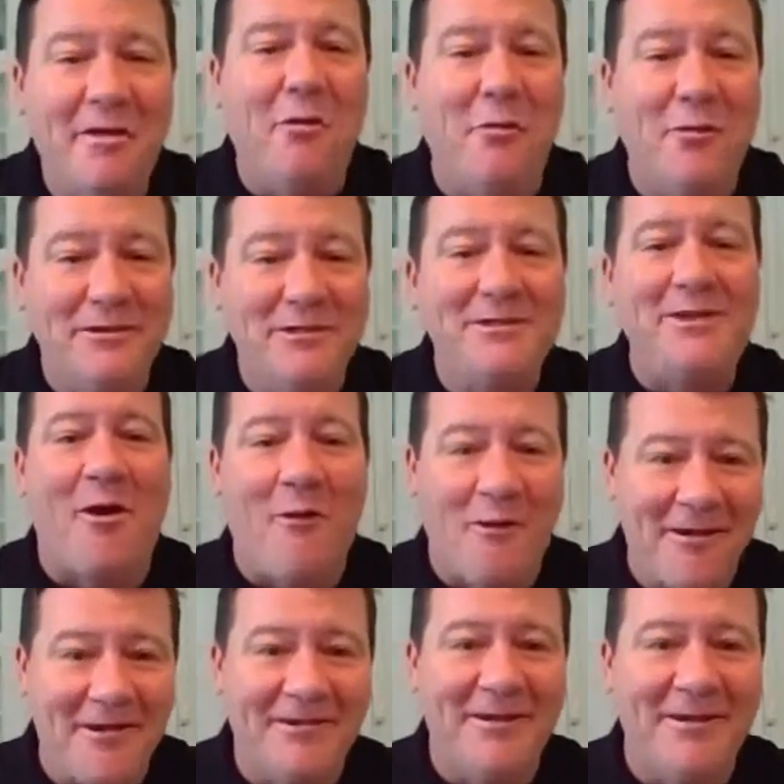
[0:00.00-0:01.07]
which is
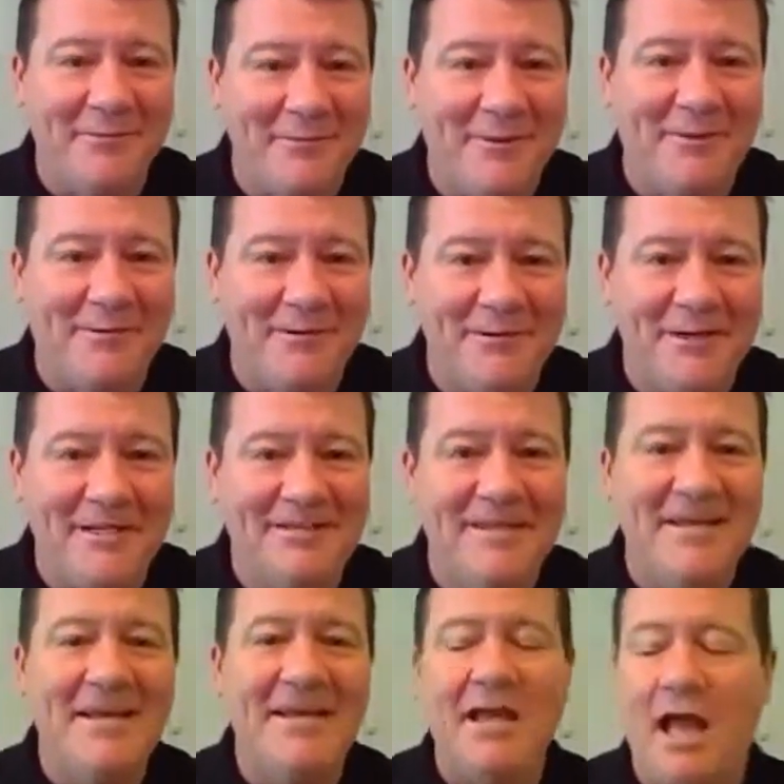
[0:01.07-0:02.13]
hard to do. You know what I mean?
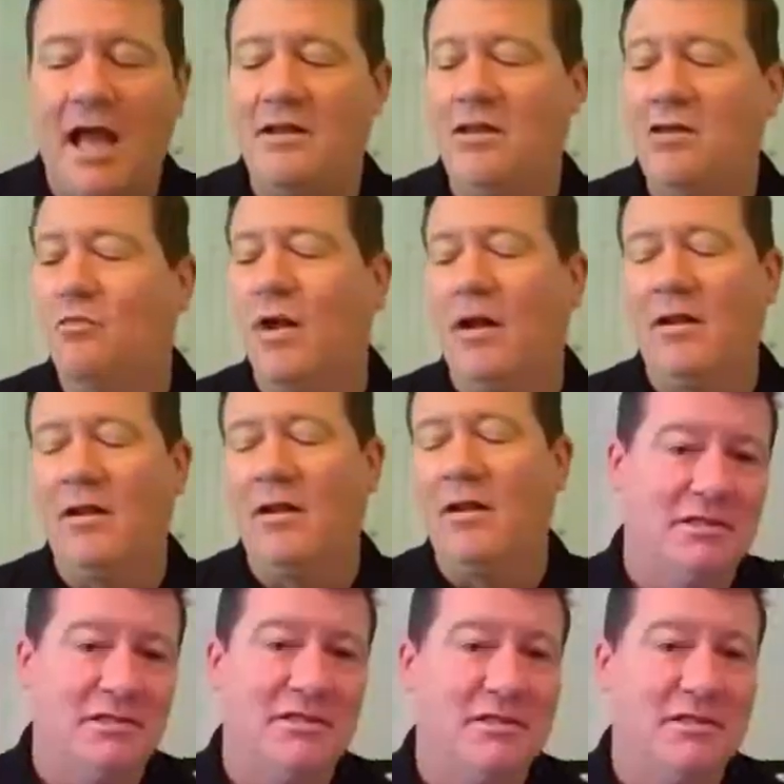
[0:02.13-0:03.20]
And you relish the
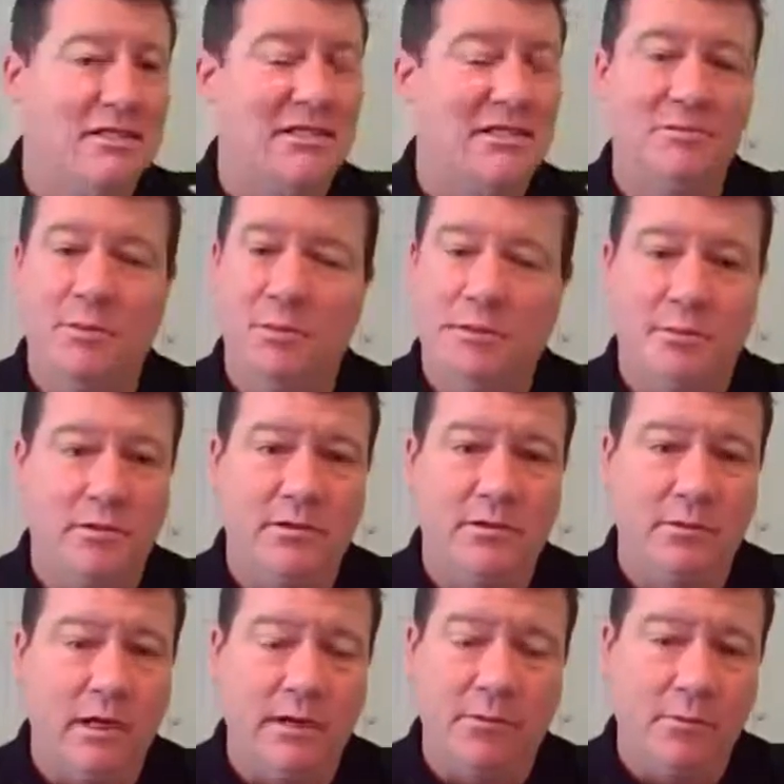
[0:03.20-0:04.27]
successes, but there were
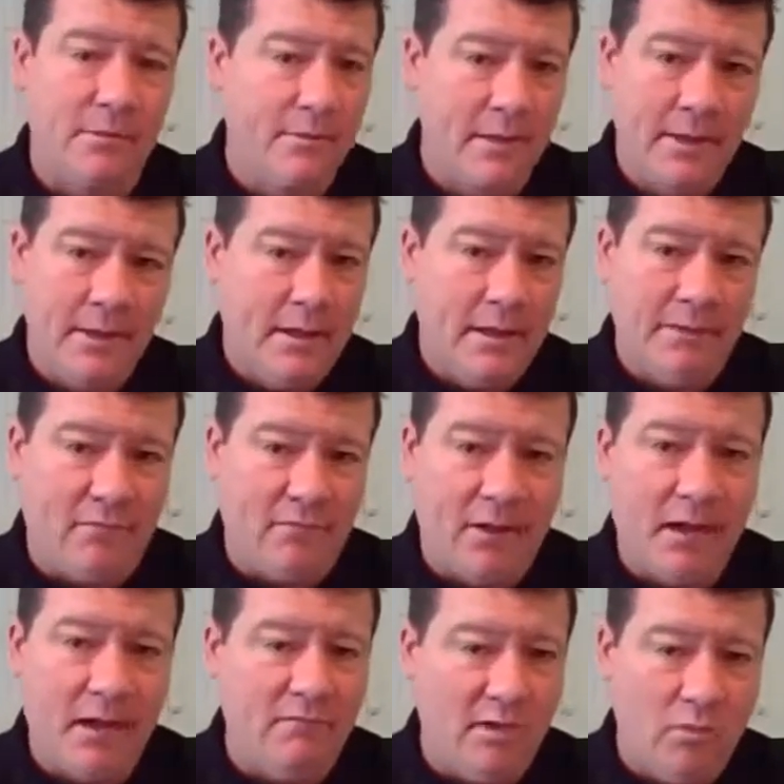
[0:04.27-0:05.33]
there were for
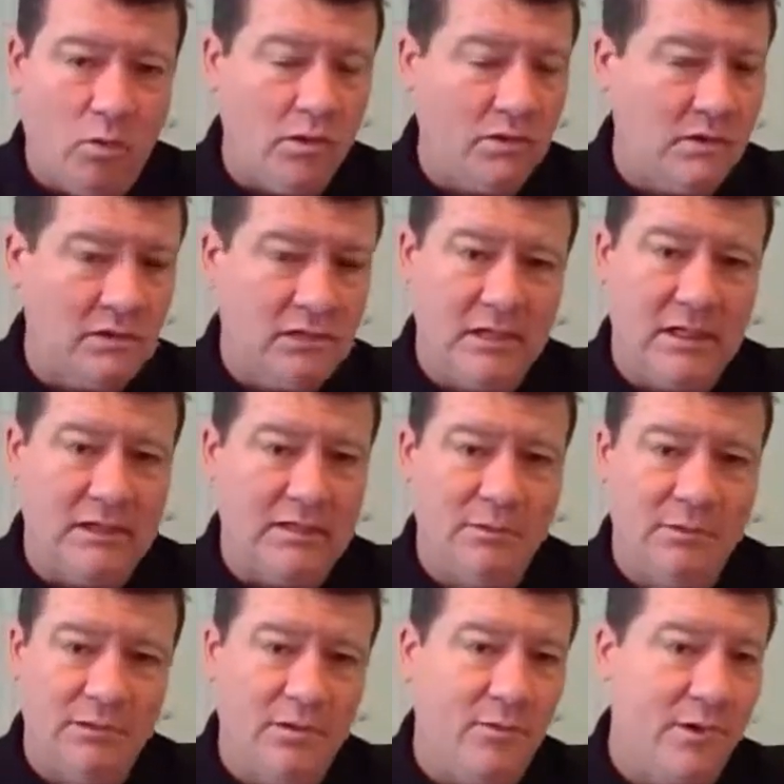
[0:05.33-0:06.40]
every one success there
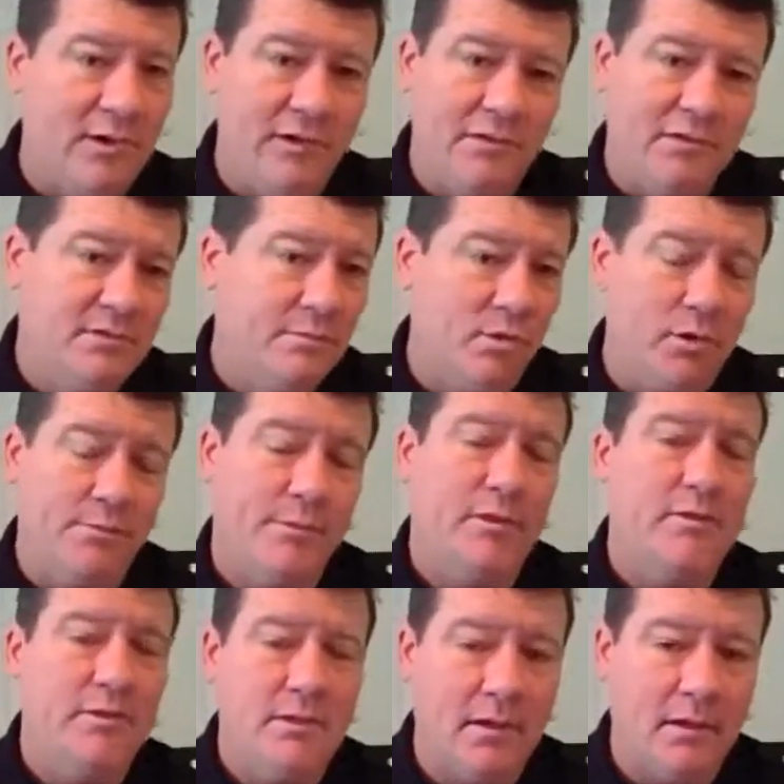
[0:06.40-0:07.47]
were 20
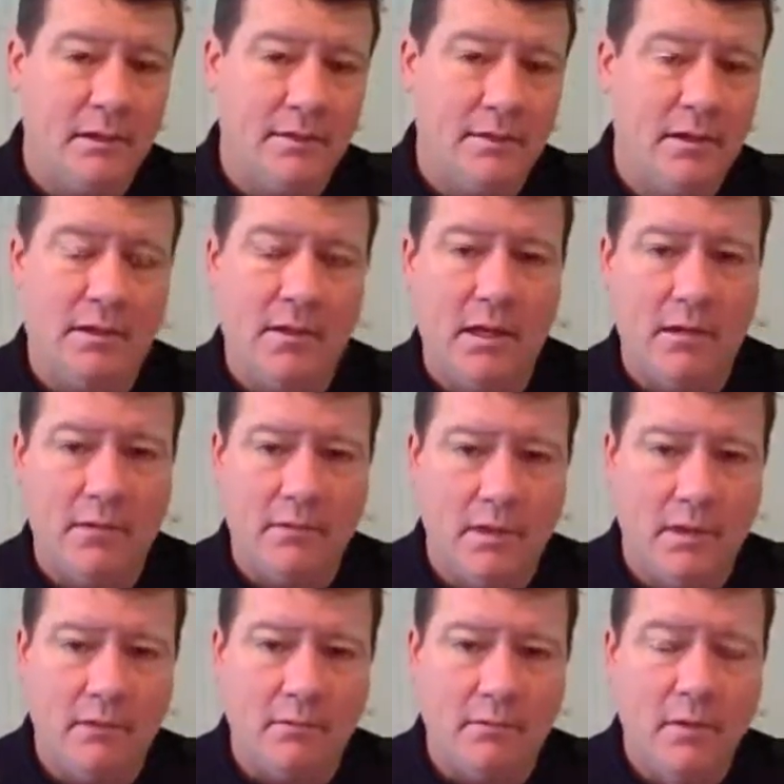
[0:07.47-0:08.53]
disappointments, and I think that
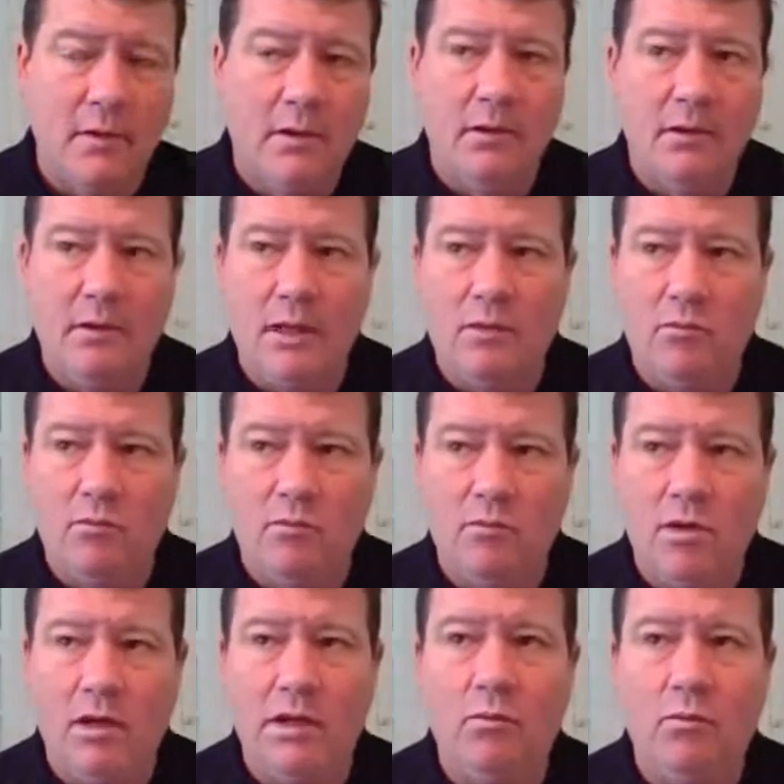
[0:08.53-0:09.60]
uh, that
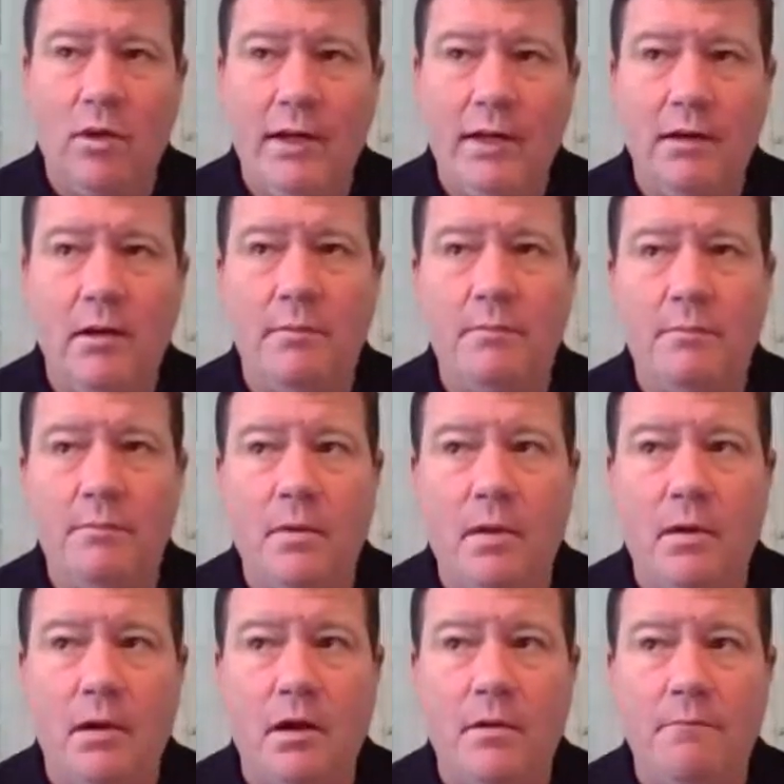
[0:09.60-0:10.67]
really weighed on
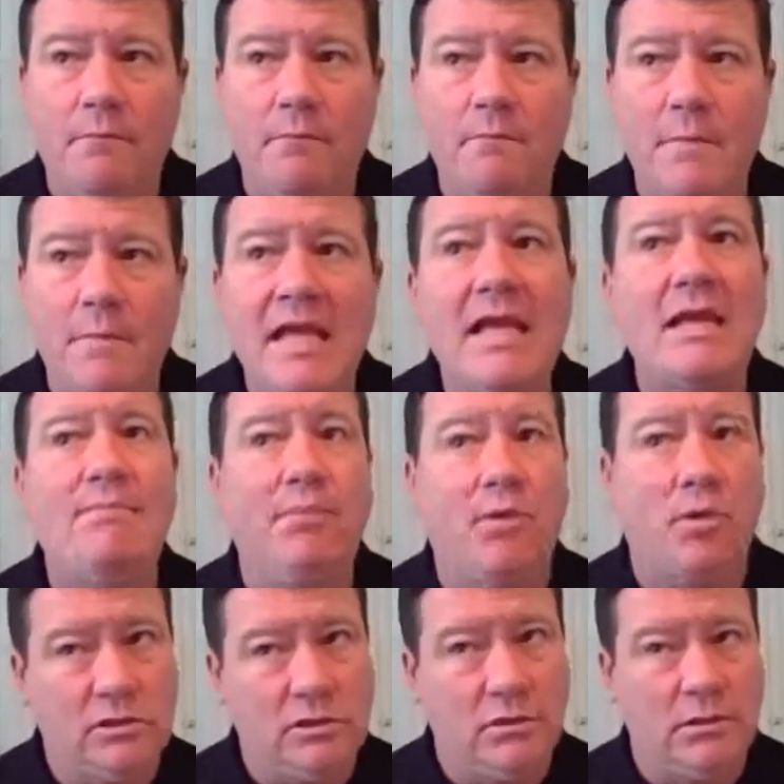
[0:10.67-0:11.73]
on me
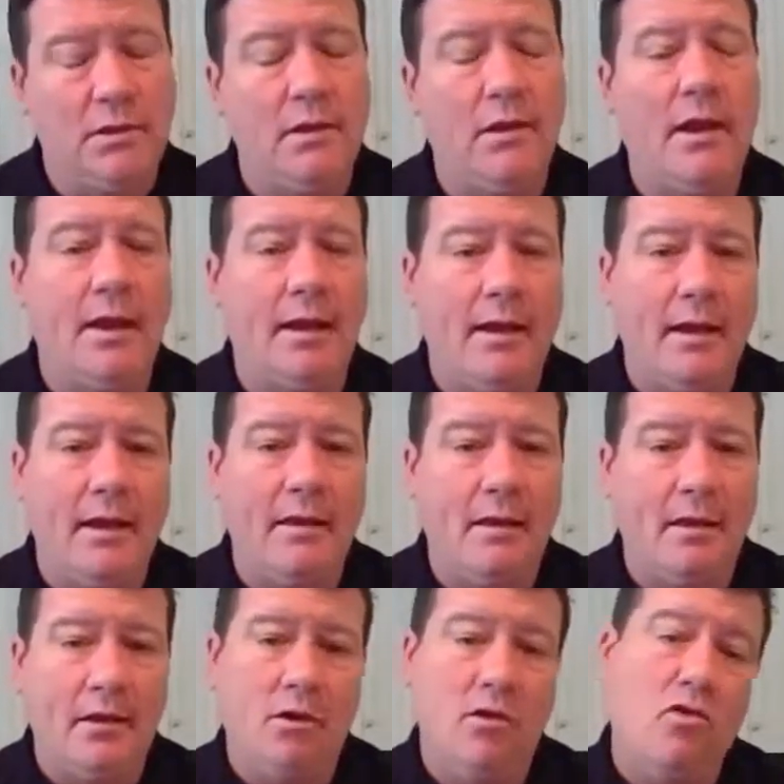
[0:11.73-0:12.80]
personally. And I,
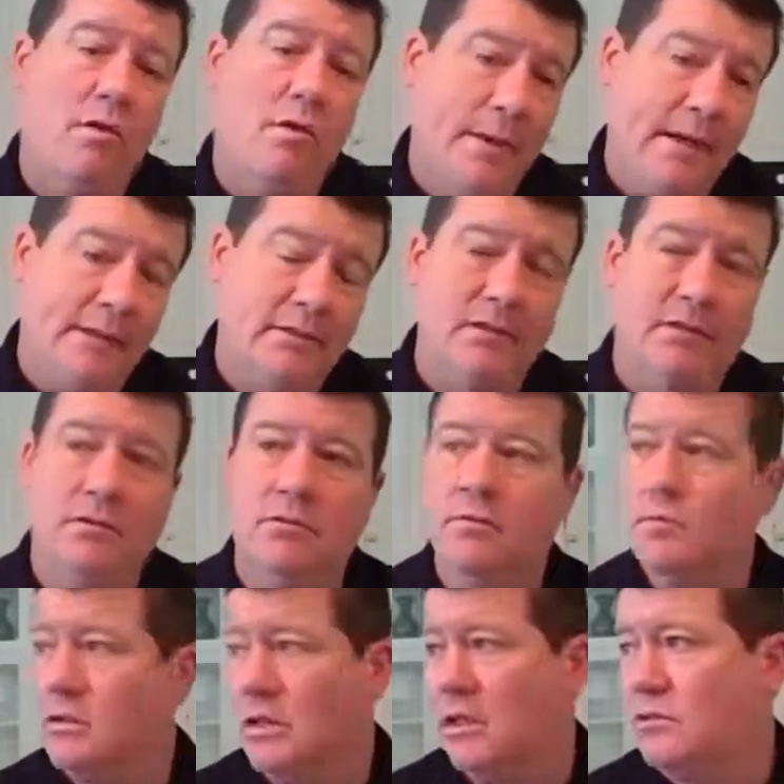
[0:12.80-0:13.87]
you know, going back to
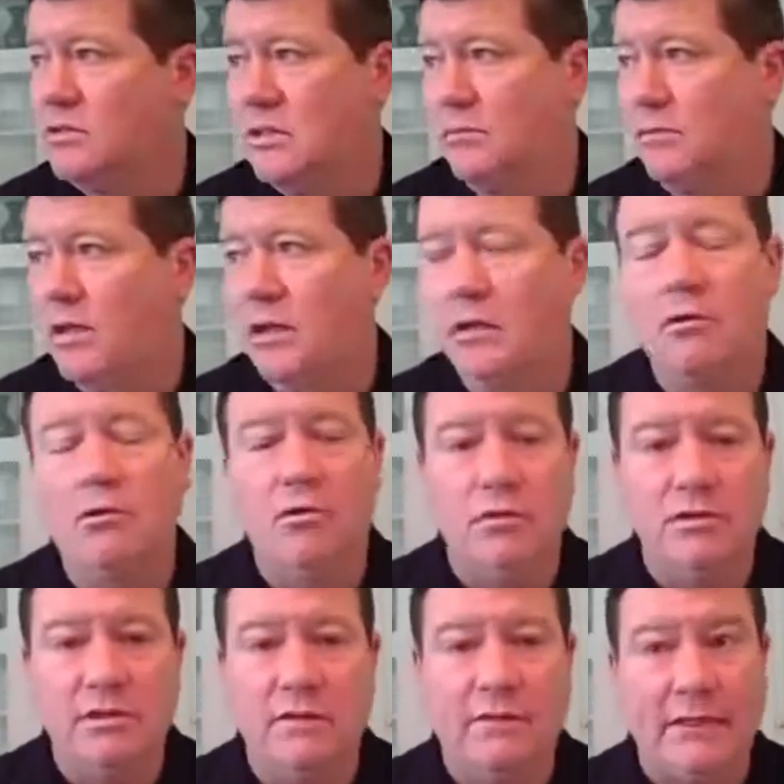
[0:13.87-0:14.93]
you know some of the air crew
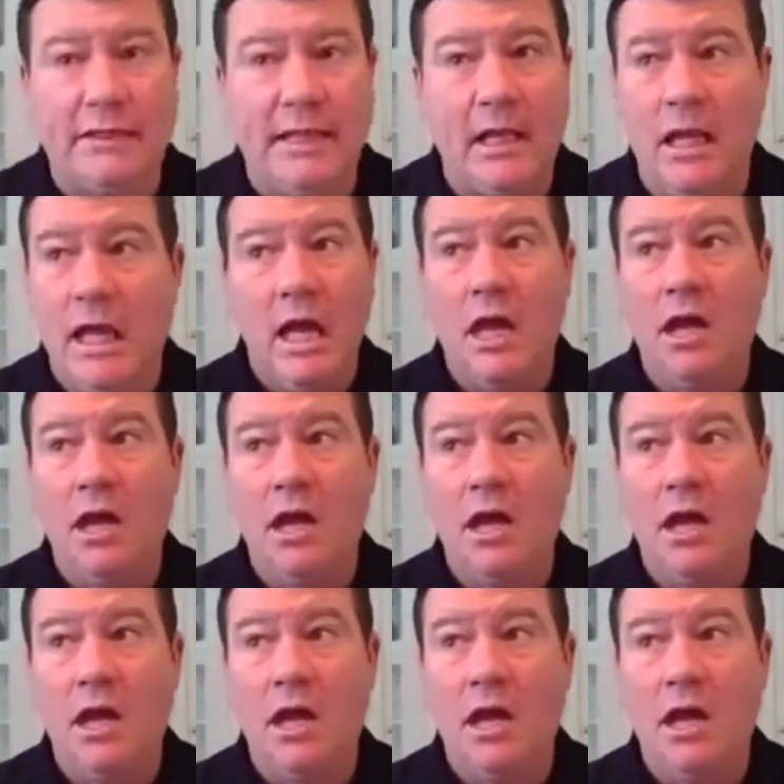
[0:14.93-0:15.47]
and stuff like that,